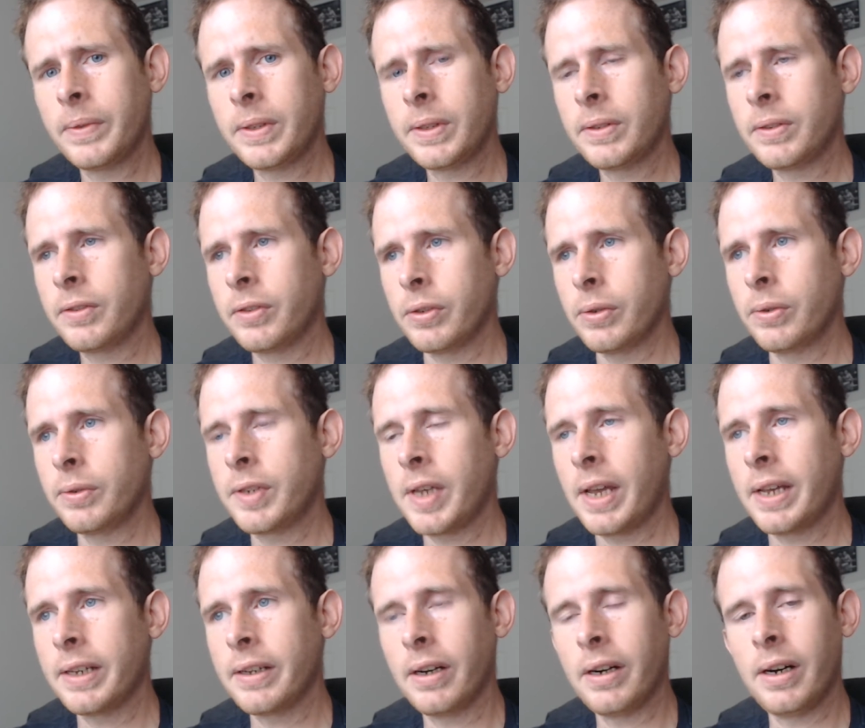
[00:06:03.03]
to
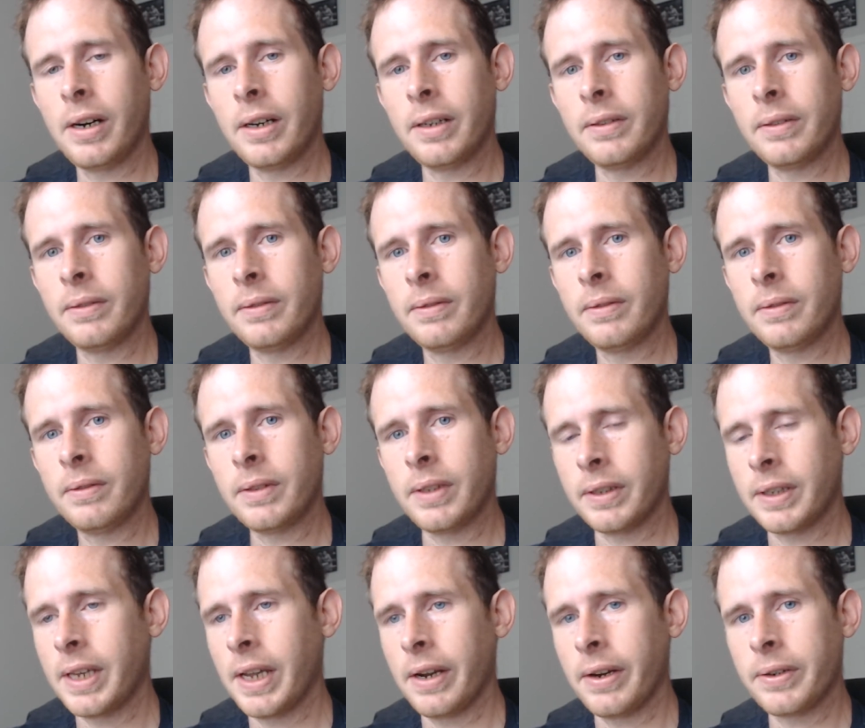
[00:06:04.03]
take on the
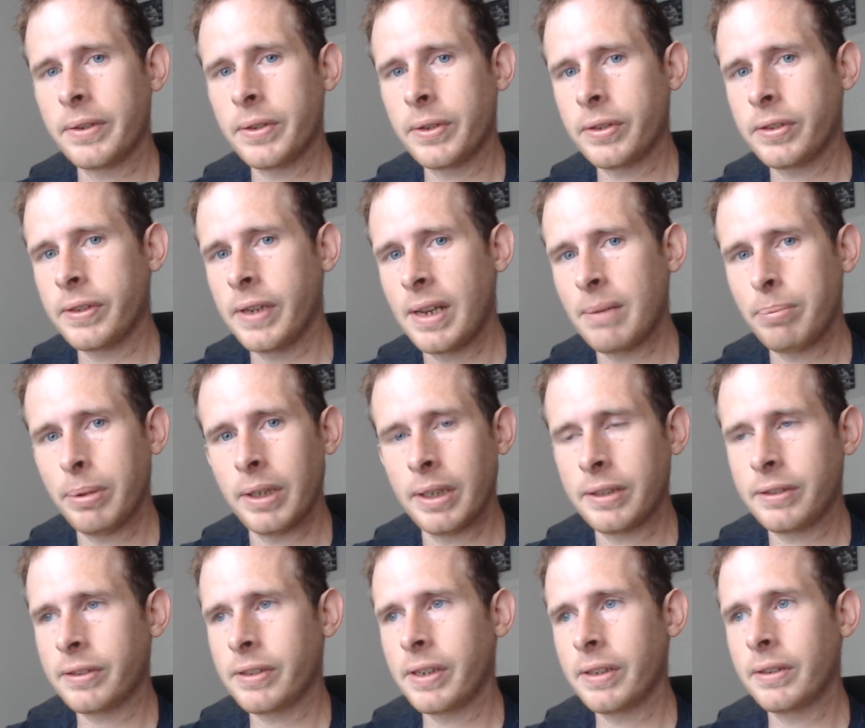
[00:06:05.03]
character Snake
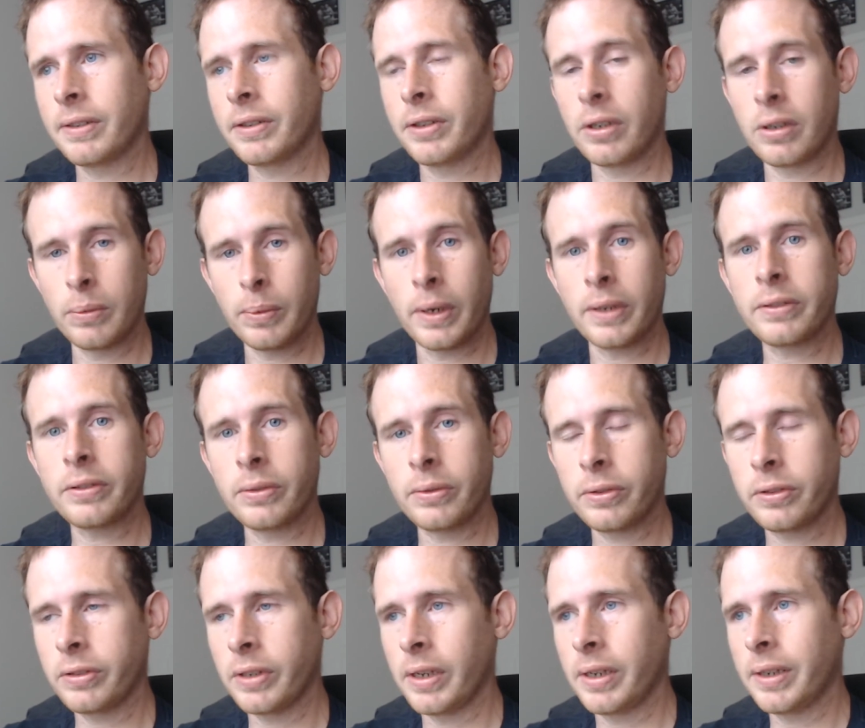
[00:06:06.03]
Plissken, Kurt Russell's
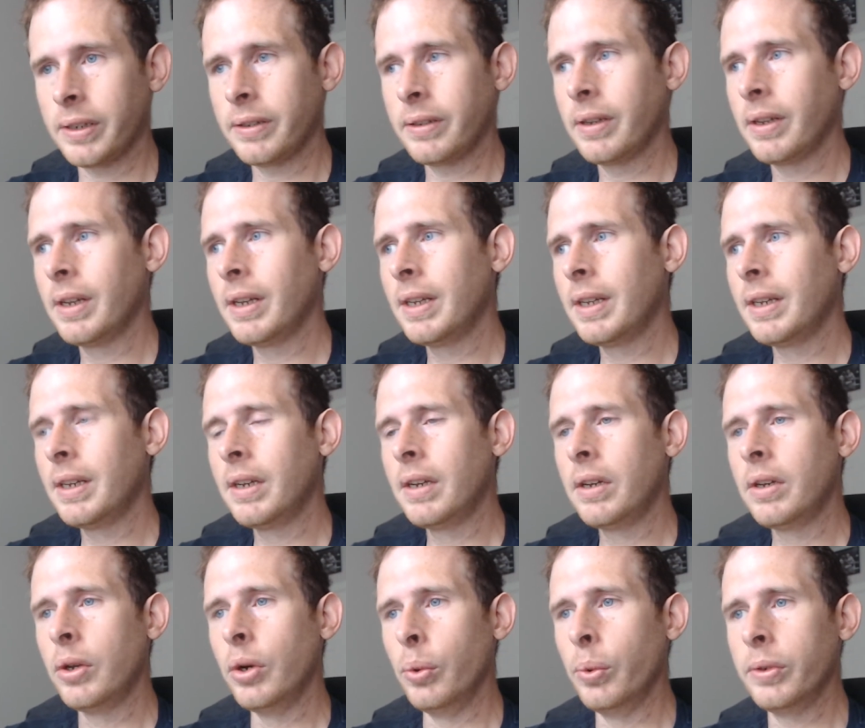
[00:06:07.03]
son,
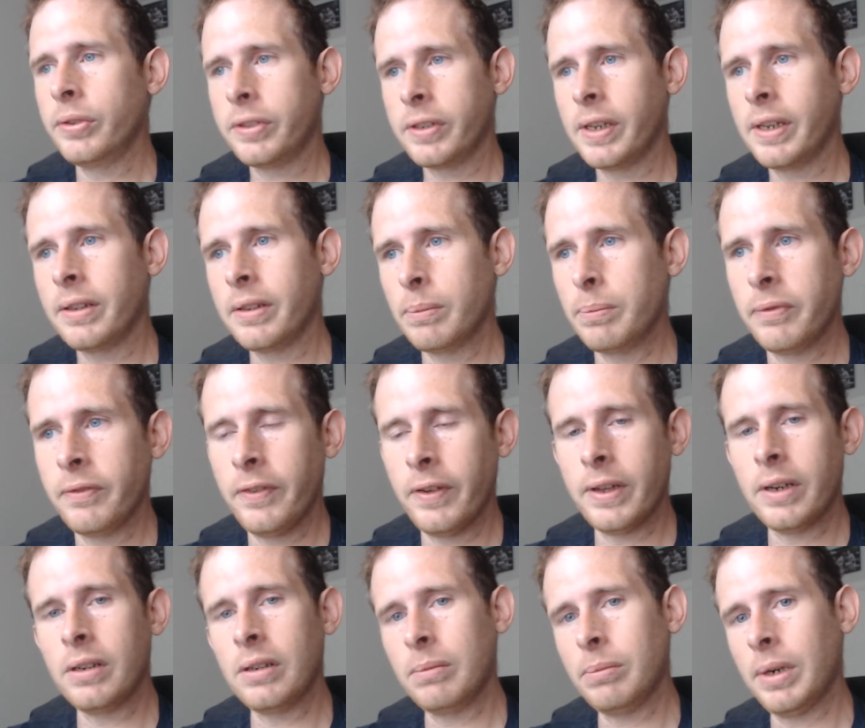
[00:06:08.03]
who was in the
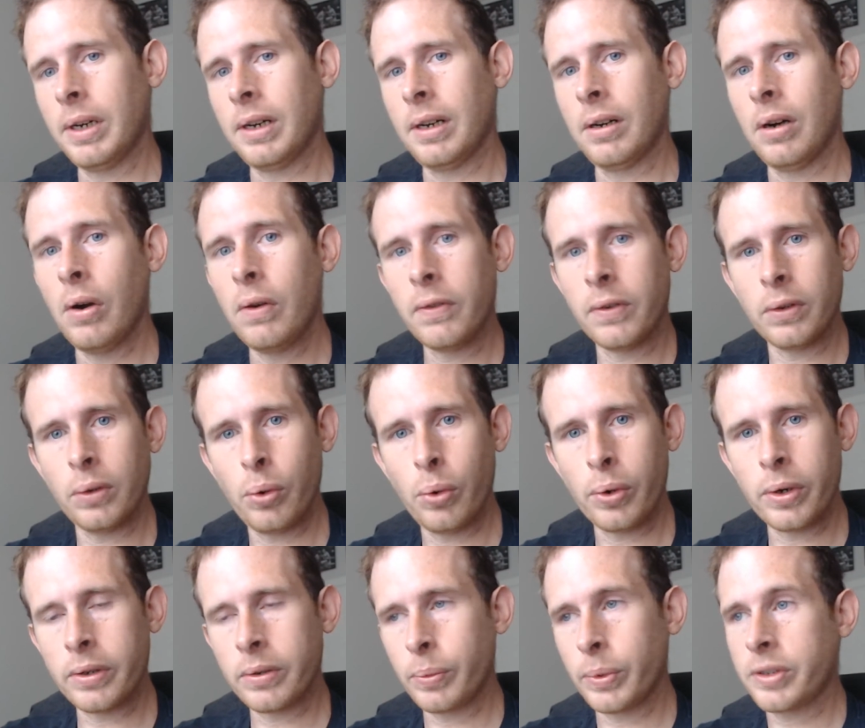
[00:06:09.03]
film uh,
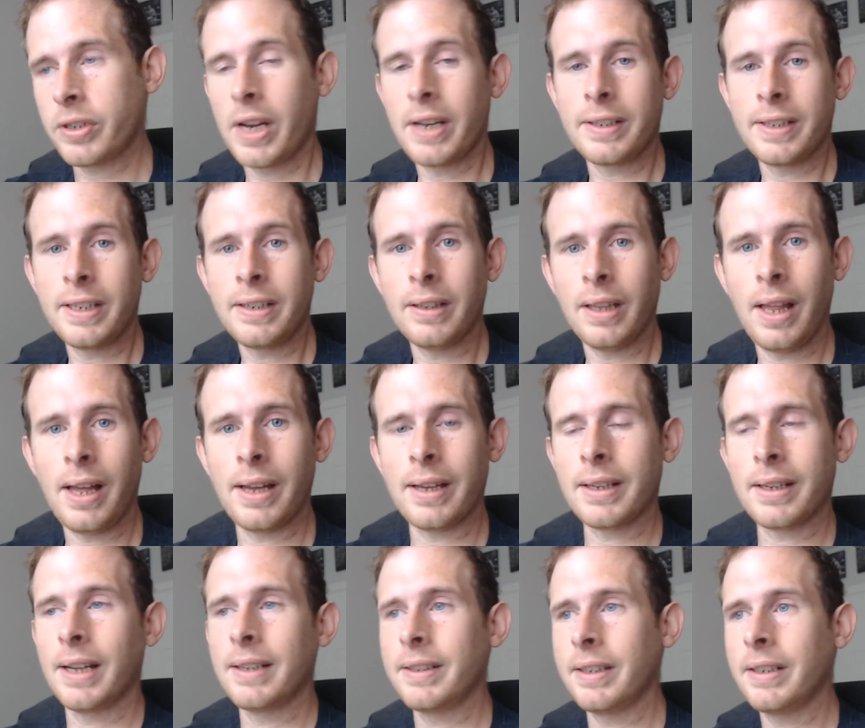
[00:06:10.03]
Overlord, which I did like.
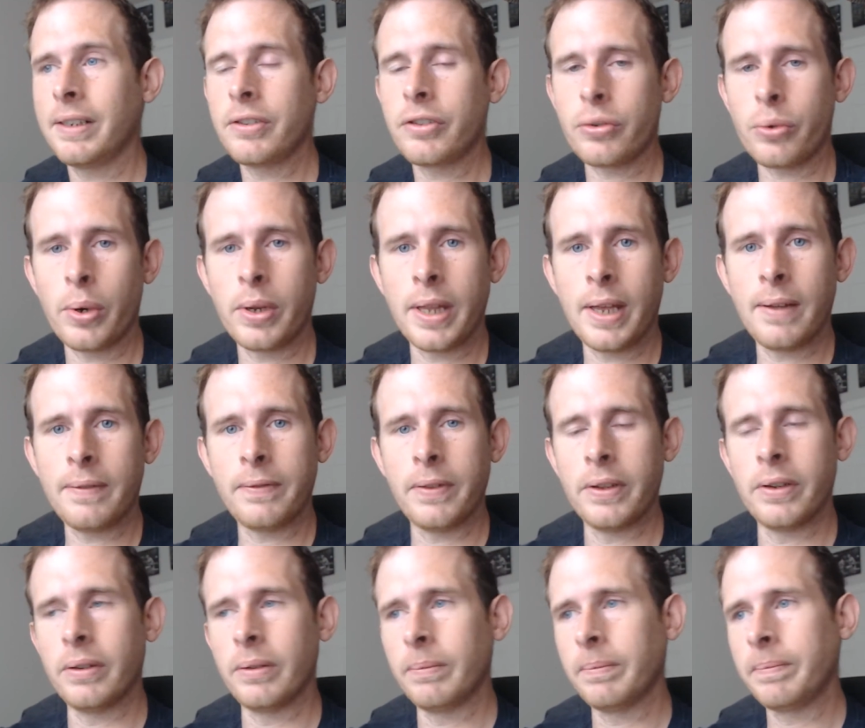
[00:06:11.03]
I did enjoy that film.